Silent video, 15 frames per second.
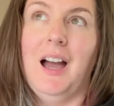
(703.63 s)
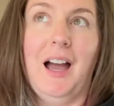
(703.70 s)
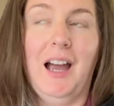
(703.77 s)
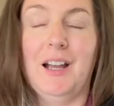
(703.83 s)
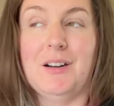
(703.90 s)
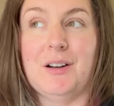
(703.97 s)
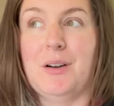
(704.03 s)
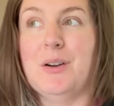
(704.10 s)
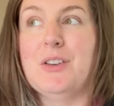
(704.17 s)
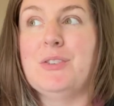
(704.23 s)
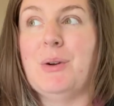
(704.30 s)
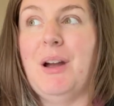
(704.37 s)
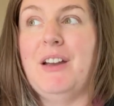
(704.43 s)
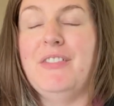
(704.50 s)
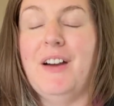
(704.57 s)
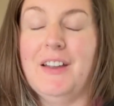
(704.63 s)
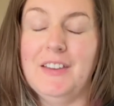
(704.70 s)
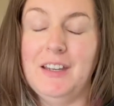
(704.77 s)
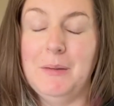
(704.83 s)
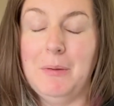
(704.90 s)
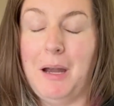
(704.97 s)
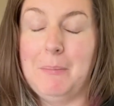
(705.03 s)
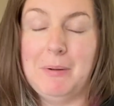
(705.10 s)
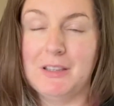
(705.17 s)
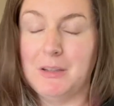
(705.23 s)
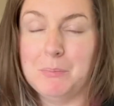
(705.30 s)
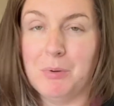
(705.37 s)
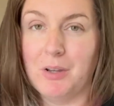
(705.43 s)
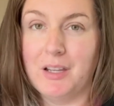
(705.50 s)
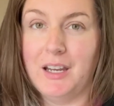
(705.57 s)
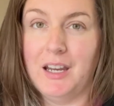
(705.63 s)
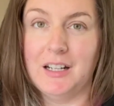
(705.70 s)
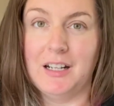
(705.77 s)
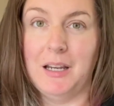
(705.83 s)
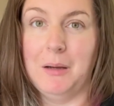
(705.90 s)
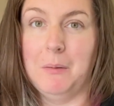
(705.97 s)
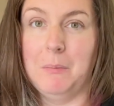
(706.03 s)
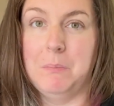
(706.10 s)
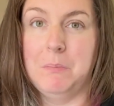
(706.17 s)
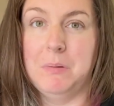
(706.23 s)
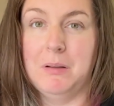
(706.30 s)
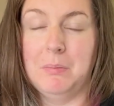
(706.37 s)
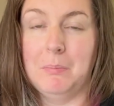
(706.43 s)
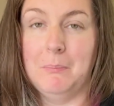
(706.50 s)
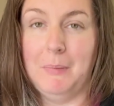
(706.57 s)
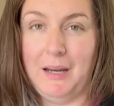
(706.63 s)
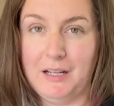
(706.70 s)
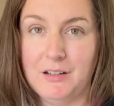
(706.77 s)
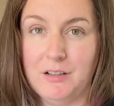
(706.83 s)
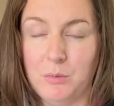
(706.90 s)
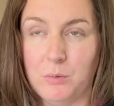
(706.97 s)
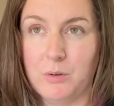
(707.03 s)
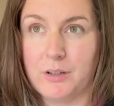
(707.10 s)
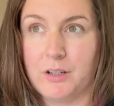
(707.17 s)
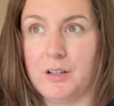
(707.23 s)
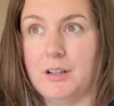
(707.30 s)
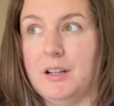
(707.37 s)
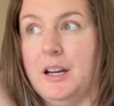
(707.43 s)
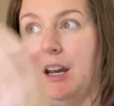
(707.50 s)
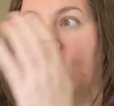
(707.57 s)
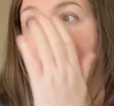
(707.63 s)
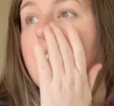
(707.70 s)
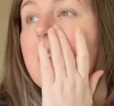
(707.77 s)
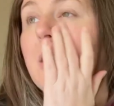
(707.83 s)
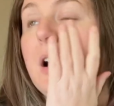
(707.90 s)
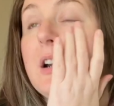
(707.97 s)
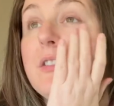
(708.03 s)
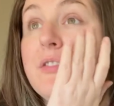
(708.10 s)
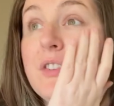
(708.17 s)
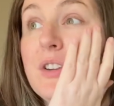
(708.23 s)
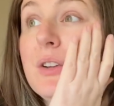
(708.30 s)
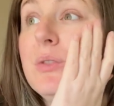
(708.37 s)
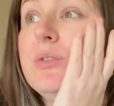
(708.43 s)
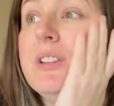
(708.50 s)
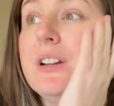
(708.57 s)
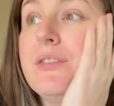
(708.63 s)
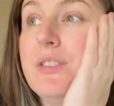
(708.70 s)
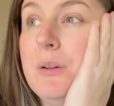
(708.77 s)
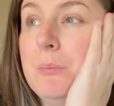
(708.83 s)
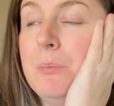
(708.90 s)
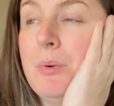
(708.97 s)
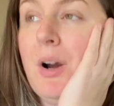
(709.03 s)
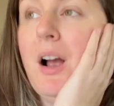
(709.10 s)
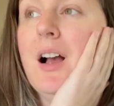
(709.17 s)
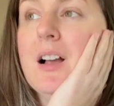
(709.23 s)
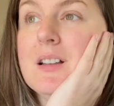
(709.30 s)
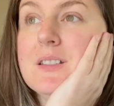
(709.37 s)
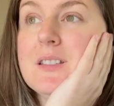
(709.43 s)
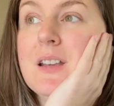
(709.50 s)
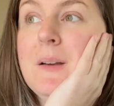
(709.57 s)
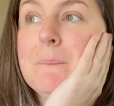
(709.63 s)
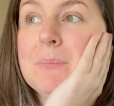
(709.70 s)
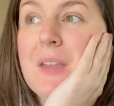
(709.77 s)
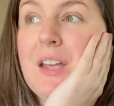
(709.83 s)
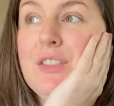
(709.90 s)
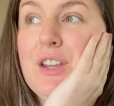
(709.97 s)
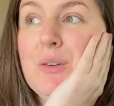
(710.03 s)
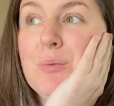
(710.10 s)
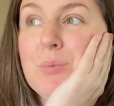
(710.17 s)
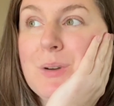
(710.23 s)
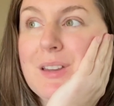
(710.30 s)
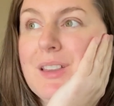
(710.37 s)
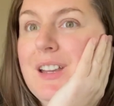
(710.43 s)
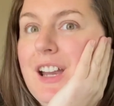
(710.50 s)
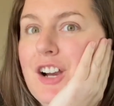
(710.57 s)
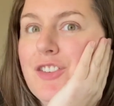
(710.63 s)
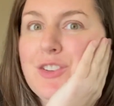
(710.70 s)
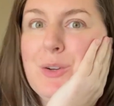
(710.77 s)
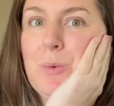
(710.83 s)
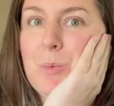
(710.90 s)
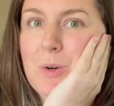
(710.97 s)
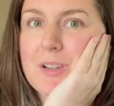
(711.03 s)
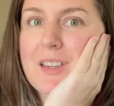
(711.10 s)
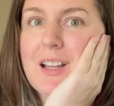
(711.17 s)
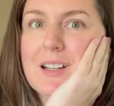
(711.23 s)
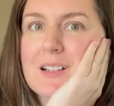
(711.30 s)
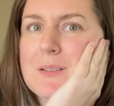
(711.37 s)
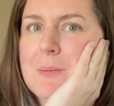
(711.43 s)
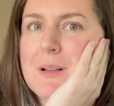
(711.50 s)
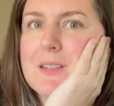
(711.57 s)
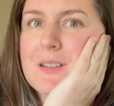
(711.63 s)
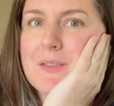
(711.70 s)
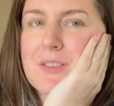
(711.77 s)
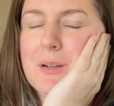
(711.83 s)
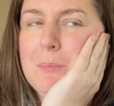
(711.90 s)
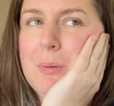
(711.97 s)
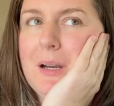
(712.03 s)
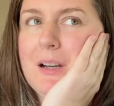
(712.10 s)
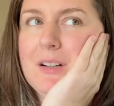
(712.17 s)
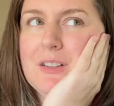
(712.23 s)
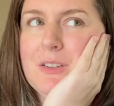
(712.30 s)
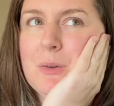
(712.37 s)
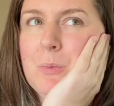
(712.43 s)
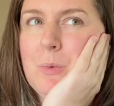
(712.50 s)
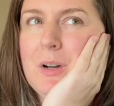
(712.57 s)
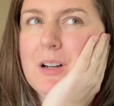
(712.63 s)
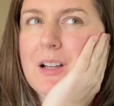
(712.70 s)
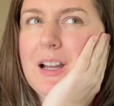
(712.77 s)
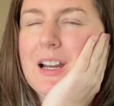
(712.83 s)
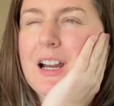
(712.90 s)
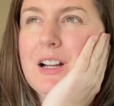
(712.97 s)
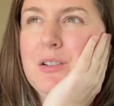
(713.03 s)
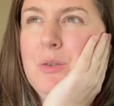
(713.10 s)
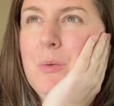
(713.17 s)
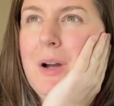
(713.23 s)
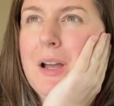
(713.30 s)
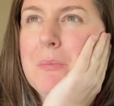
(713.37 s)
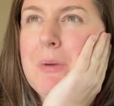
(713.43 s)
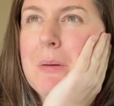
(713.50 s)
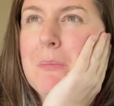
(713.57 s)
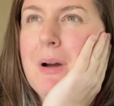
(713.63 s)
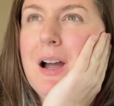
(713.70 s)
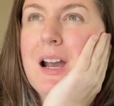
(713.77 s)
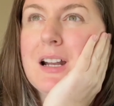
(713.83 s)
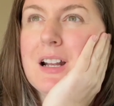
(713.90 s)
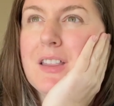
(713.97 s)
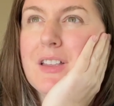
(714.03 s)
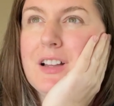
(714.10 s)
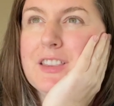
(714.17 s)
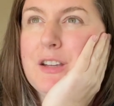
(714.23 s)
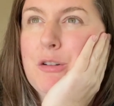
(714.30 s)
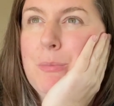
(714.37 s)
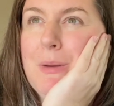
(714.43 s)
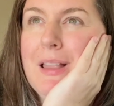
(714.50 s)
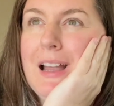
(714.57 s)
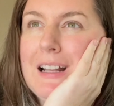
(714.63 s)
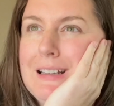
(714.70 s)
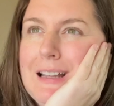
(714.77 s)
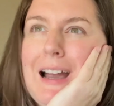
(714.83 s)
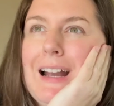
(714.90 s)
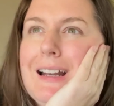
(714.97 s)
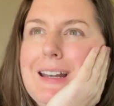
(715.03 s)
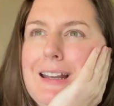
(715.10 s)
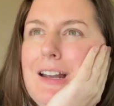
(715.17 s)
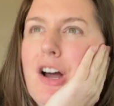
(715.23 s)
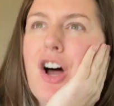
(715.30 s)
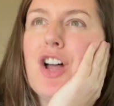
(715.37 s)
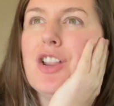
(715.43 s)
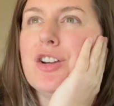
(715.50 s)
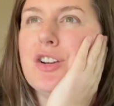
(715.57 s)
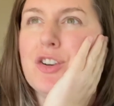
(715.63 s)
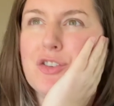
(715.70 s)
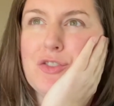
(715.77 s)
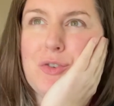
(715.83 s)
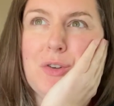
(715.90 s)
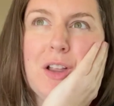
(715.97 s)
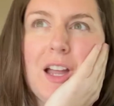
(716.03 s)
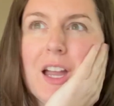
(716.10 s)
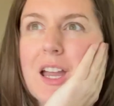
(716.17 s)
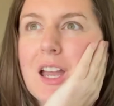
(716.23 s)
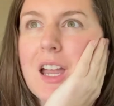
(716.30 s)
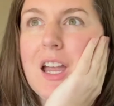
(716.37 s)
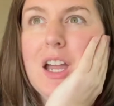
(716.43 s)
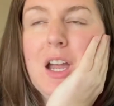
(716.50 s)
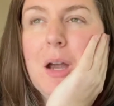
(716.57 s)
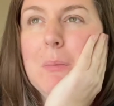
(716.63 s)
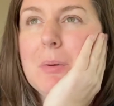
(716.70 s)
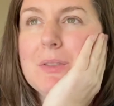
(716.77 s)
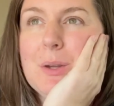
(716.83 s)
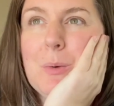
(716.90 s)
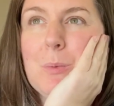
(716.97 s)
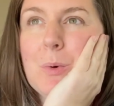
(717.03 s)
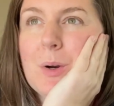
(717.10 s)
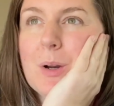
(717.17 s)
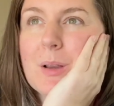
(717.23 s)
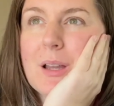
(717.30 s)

I don't know. So I finally bit the bullet and I made an order, and I got a few different bras, and they really actually weren't that expensive compared to what, like, I don't know why in my mind I thought they'd be like $90 or like, but they weren't.